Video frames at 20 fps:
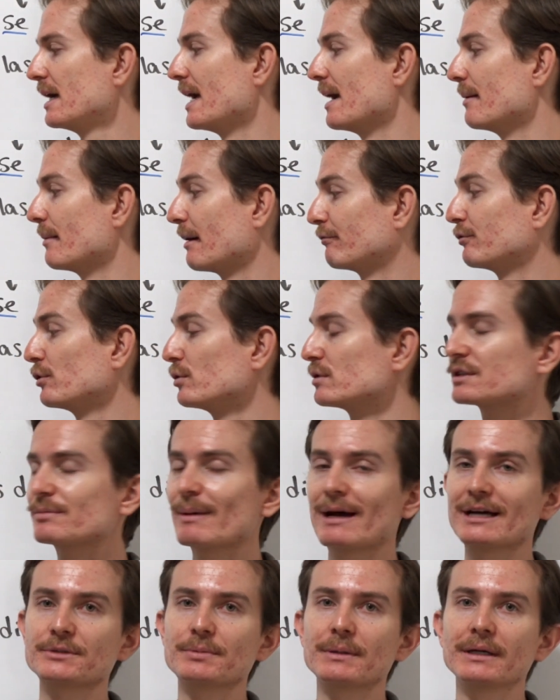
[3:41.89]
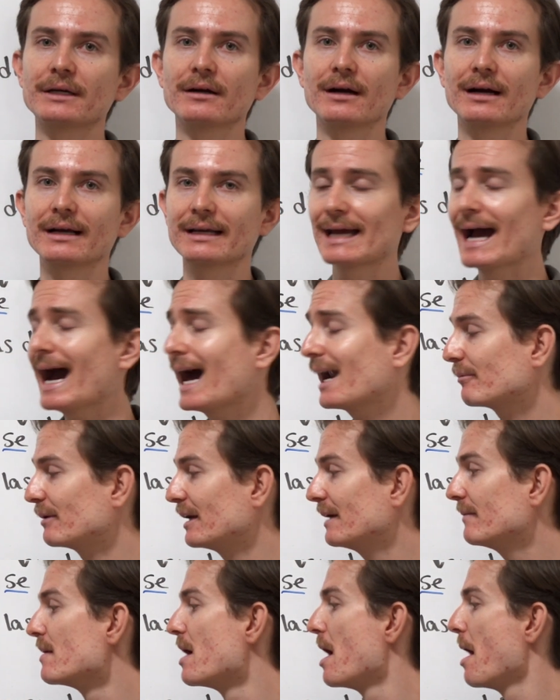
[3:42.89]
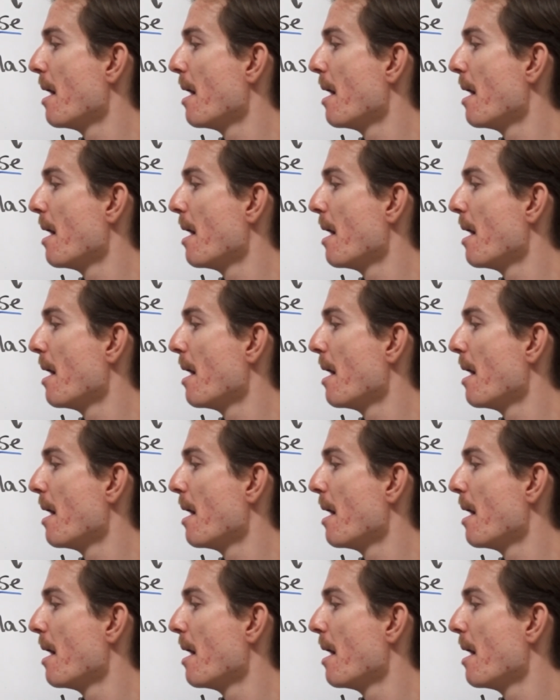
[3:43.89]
in my Fluent Spanish Speaker Academy.